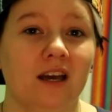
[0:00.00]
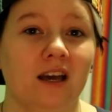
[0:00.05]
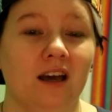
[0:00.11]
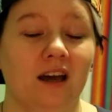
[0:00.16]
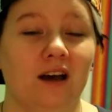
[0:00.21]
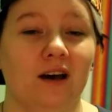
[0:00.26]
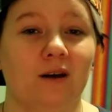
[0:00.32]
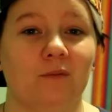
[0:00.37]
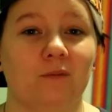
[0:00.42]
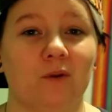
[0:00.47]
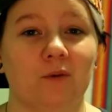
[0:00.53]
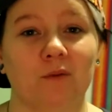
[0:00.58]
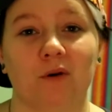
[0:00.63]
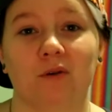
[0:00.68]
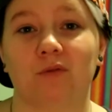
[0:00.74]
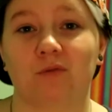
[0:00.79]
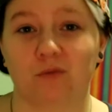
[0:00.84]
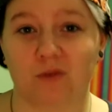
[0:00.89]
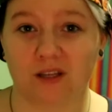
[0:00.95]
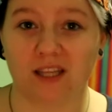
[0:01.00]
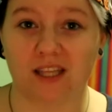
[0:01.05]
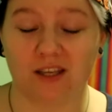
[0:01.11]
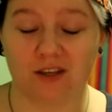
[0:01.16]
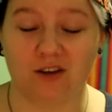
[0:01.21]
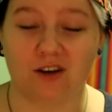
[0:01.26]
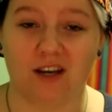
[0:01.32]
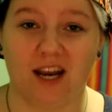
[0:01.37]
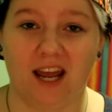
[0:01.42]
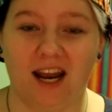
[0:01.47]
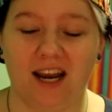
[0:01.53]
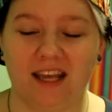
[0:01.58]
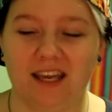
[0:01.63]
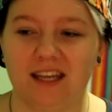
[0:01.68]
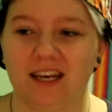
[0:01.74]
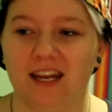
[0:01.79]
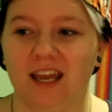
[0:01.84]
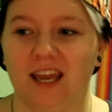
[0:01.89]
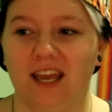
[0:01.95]
Um, they're both really good at
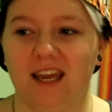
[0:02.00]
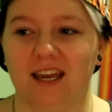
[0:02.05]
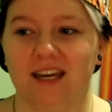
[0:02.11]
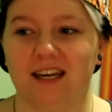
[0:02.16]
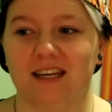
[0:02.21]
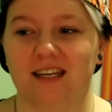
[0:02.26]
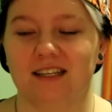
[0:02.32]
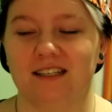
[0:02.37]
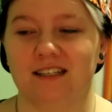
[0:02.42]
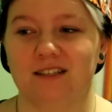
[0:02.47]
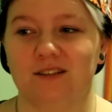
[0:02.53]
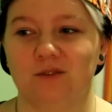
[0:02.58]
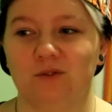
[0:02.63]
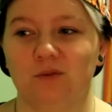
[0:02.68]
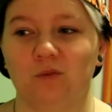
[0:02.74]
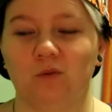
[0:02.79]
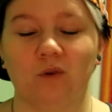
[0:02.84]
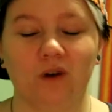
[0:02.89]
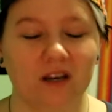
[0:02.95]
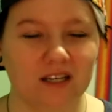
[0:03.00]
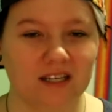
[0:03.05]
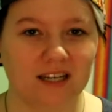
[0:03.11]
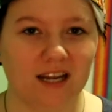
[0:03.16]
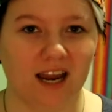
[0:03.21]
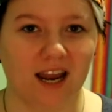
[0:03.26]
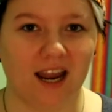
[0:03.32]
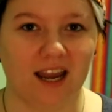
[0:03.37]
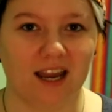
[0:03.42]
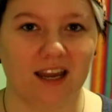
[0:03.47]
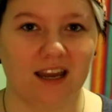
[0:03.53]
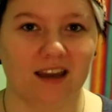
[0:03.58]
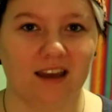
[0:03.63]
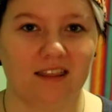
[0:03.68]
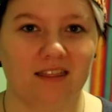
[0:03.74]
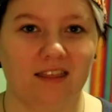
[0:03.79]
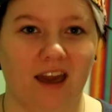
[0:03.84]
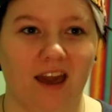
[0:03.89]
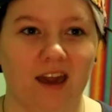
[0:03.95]
it and one day
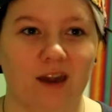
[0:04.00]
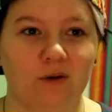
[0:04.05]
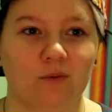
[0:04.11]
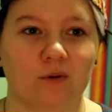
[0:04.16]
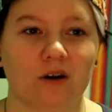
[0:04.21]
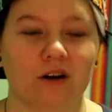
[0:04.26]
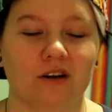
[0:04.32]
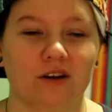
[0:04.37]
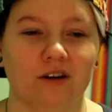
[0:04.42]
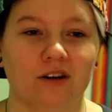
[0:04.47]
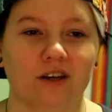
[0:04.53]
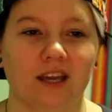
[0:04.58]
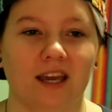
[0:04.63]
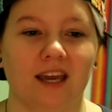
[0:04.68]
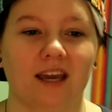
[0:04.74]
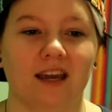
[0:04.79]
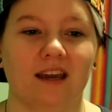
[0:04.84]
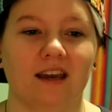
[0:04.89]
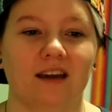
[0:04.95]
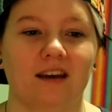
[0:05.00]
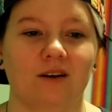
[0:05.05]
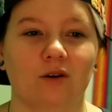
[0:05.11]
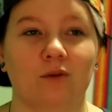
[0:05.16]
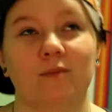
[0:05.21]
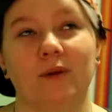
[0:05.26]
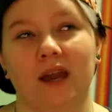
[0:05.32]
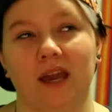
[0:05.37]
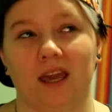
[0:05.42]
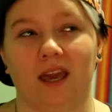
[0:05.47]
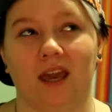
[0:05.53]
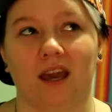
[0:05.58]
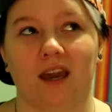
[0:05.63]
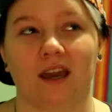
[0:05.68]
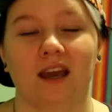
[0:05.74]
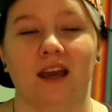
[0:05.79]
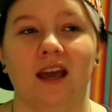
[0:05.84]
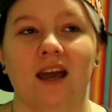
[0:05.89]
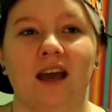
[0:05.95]
they were cooking or
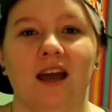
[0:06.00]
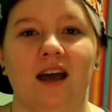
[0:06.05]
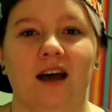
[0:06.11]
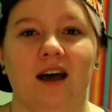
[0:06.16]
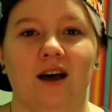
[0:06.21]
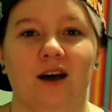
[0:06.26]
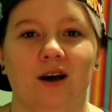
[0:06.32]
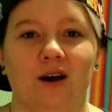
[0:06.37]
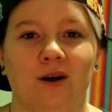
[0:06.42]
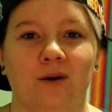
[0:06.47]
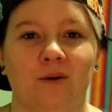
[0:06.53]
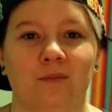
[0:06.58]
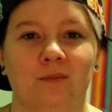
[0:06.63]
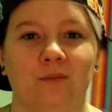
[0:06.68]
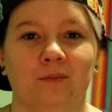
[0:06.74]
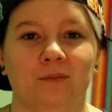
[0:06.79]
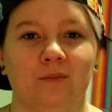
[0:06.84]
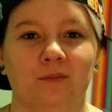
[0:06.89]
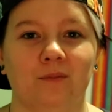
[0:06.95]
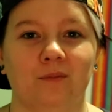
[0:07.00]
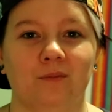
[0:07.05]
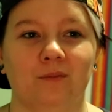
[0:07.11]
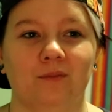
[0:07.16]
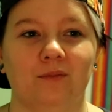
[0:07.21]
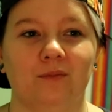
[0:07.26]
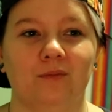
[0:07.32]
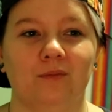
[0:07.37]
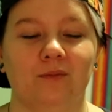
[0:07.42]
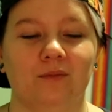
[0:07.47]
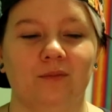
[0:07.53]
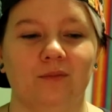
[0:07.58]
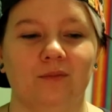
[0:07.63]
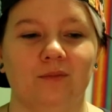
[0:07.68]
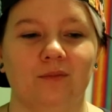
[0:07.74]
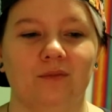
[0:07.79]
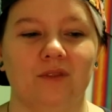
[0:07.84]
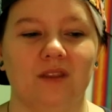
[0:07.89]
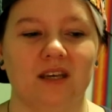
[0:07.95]
baking um,
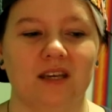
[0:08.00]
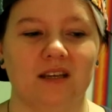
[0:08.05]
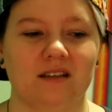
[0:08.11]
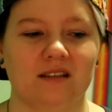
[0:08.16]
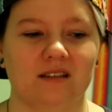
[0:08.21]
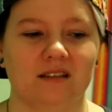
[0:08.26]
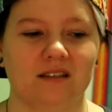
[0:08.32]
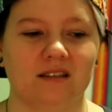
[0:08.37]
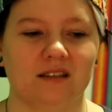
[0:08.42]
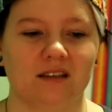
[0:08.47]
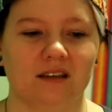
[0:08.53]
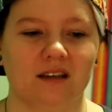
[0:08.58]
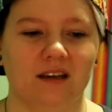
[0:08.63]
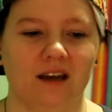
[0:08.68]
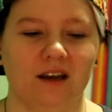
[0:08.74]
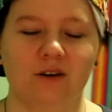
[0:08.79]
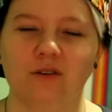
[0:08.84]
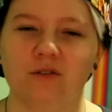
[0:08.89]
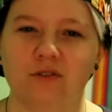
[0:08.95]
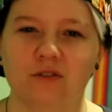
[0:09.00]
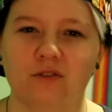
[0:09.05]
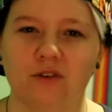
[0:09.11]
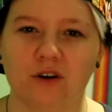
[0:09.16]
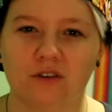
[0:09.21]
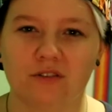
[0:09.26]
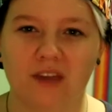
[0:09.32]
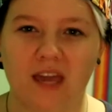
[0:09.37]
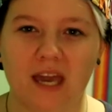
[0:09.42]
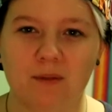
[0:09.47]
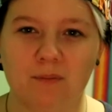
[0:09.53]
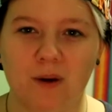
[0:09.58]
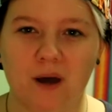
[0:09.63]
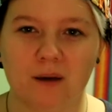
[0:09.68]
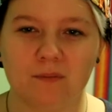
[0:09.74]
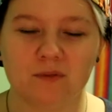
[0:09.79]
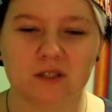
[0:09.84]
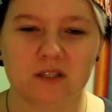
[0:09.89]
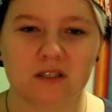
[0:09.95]
these, I don't know if you've heard of cake
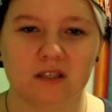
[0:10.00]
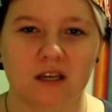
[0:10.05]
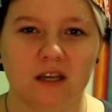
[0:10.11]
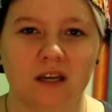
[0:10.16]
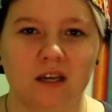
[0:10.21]
pops,